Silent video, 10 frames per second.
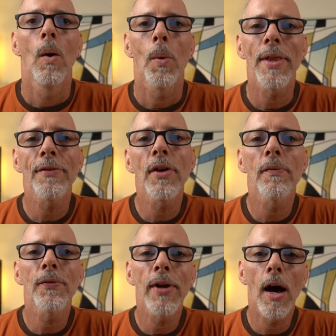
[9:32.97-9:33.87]
Well, that's
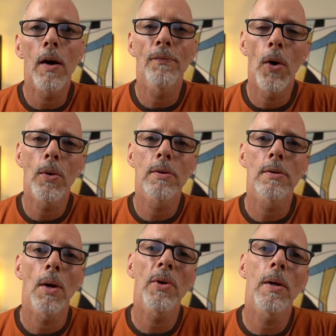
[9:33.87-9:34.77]
it for now,
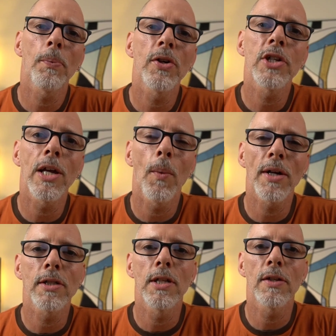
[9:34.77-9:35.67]
folks. I really appreciate you
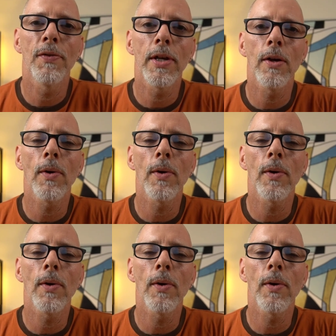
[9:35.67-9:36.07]
watching this video.